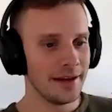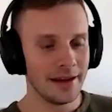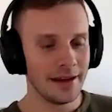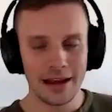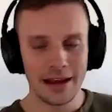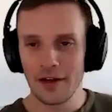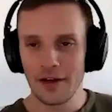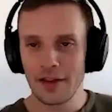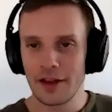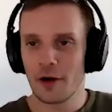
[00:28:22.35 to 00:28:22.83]

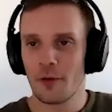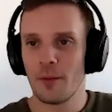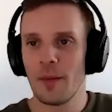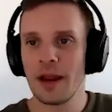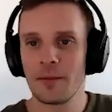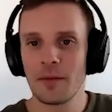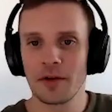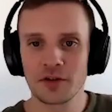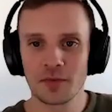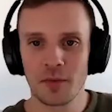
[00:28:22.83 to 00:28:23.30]
you know they don't
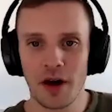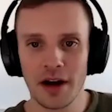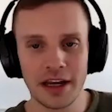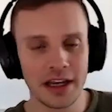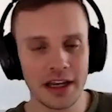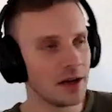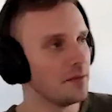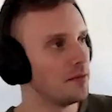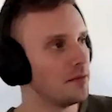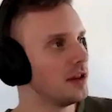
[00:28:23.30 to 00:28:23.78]
make much
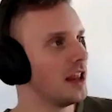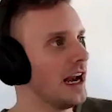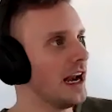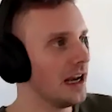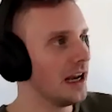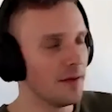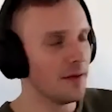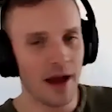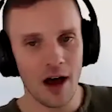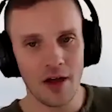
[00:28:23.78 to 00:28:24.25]
money
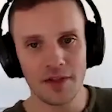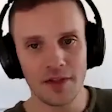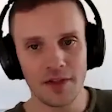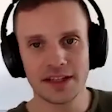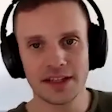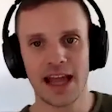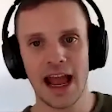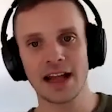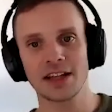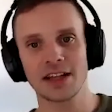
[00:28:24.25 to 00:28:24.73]
complaining about
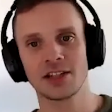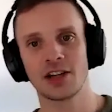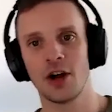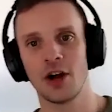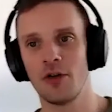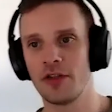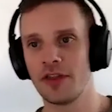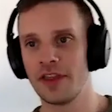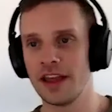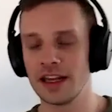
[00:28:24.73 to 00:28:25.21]
these tax
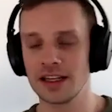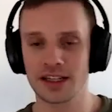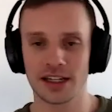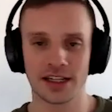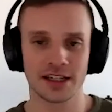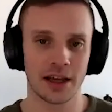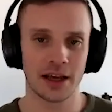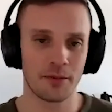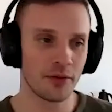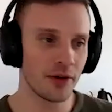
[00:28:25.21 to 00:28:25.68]
code
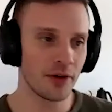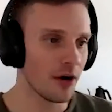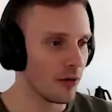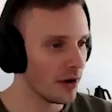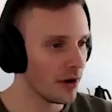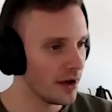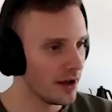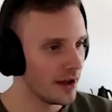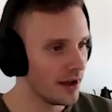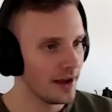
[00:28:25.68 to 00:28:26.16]
things and it's like
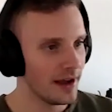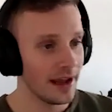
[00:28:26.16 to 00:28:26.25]
bro